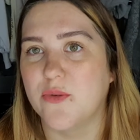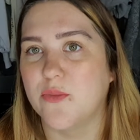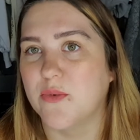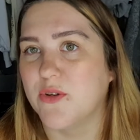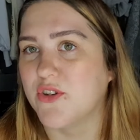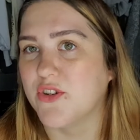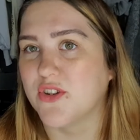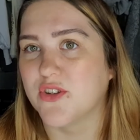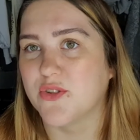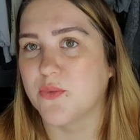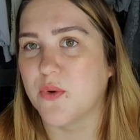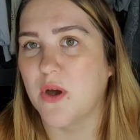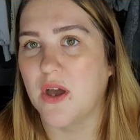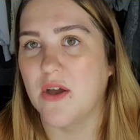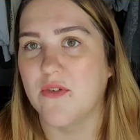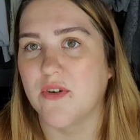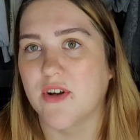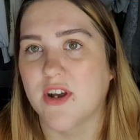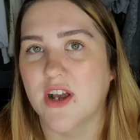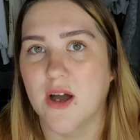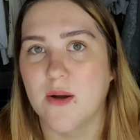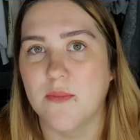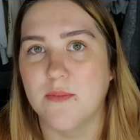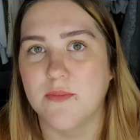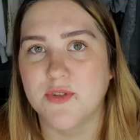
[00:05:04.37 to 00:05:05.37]
and just whatever
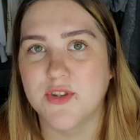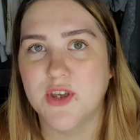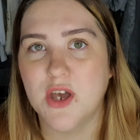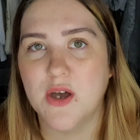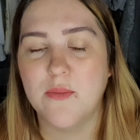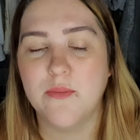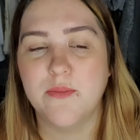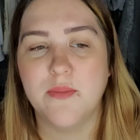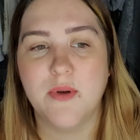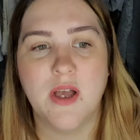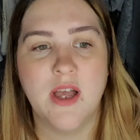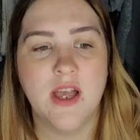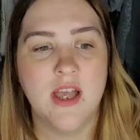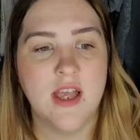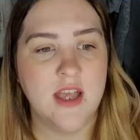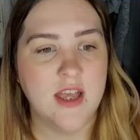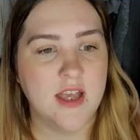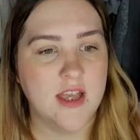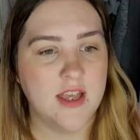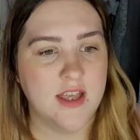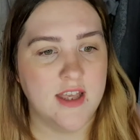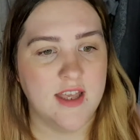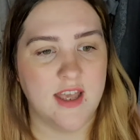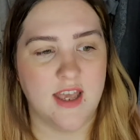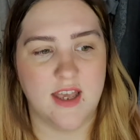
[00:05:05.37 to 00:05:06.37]
comes up,
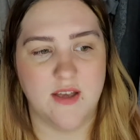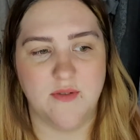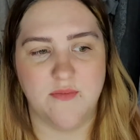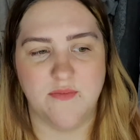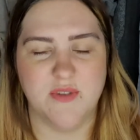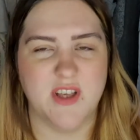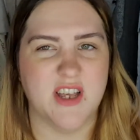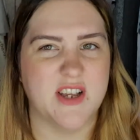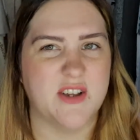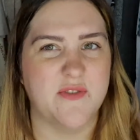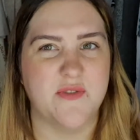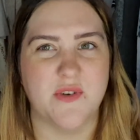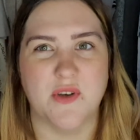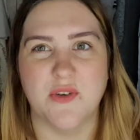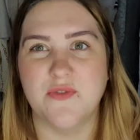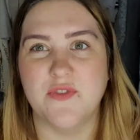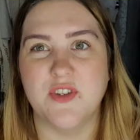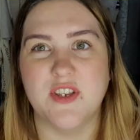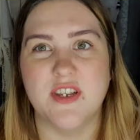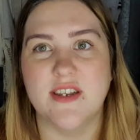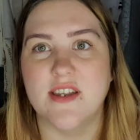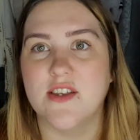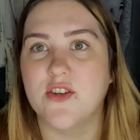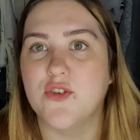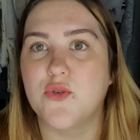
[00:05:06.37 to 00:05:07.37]
like
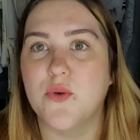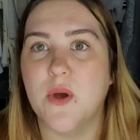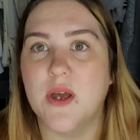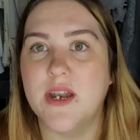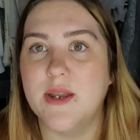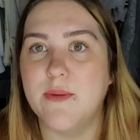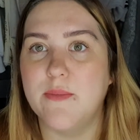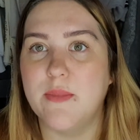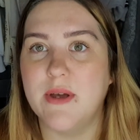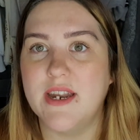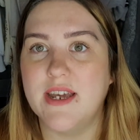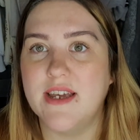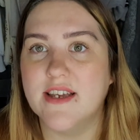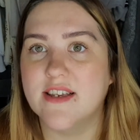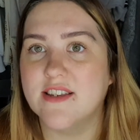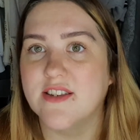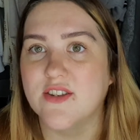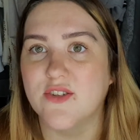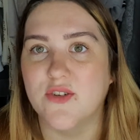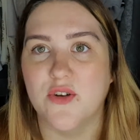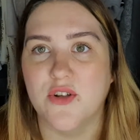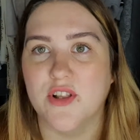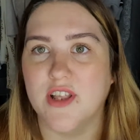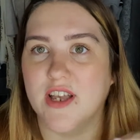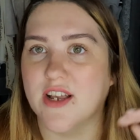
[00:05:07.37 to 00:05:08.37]
15 to 20 minutes,
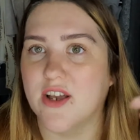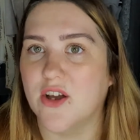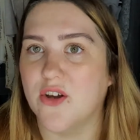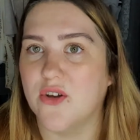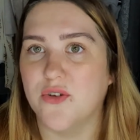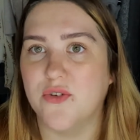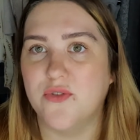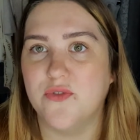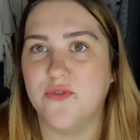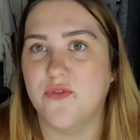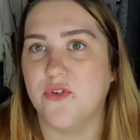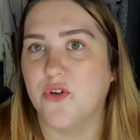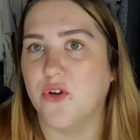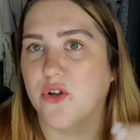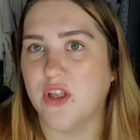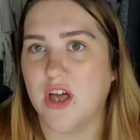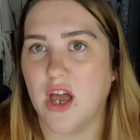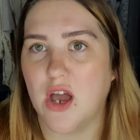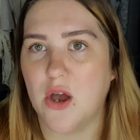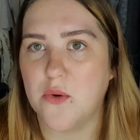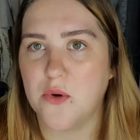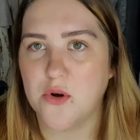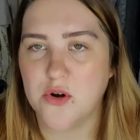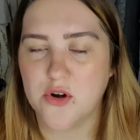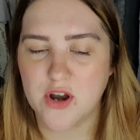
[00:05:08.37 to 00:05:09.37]
not like a full
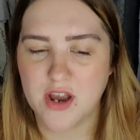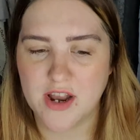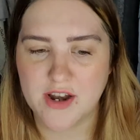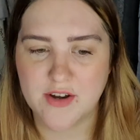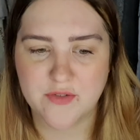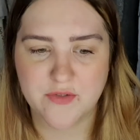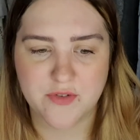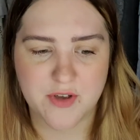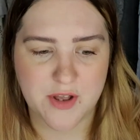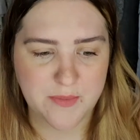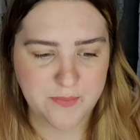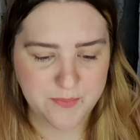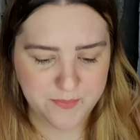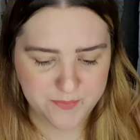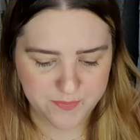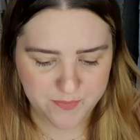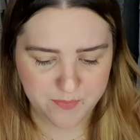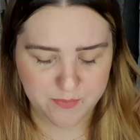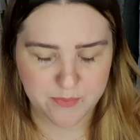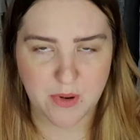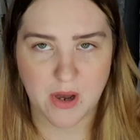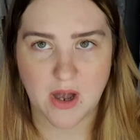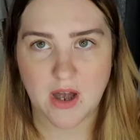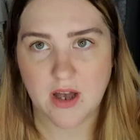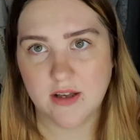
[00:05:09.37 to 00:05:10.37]
hour or anything,
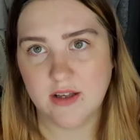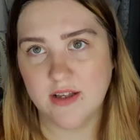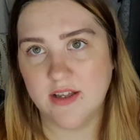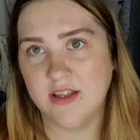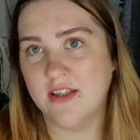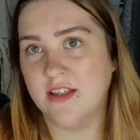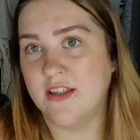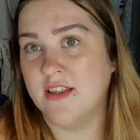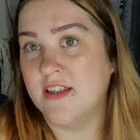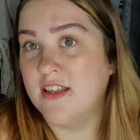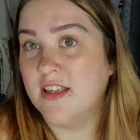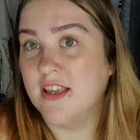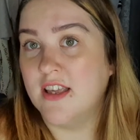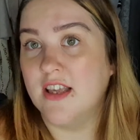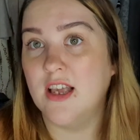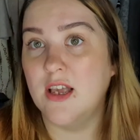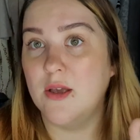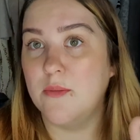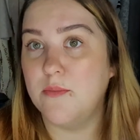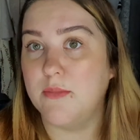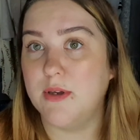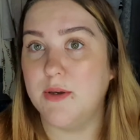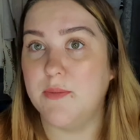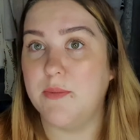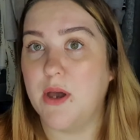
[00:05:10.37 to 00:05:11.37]
but
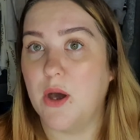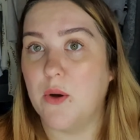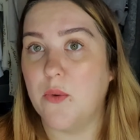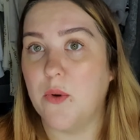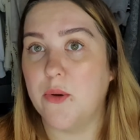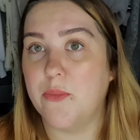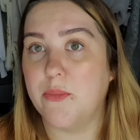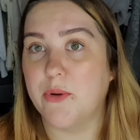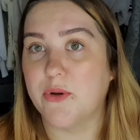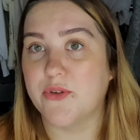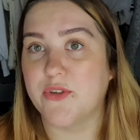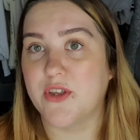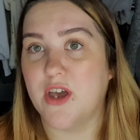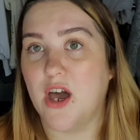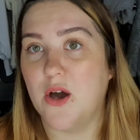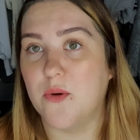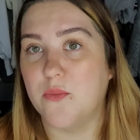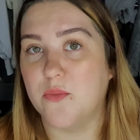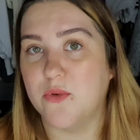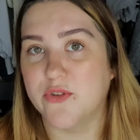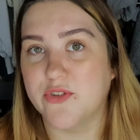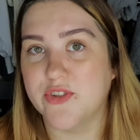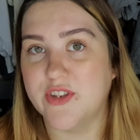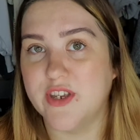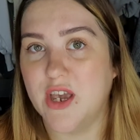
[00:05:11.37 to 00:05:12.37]
maybe I will build it up.
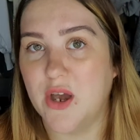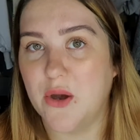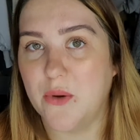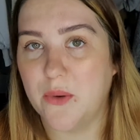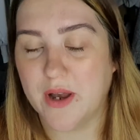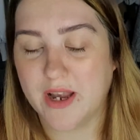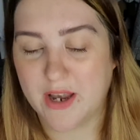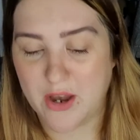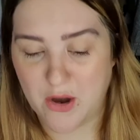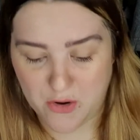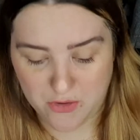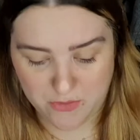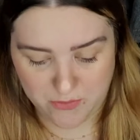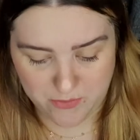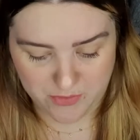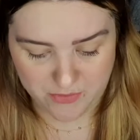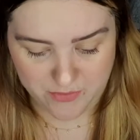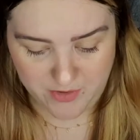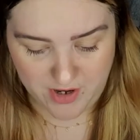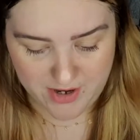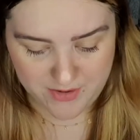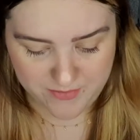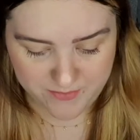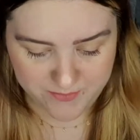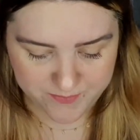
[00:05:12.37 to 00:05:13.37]
We'll see how I get on with
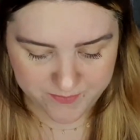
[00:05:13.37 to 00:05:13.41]
it.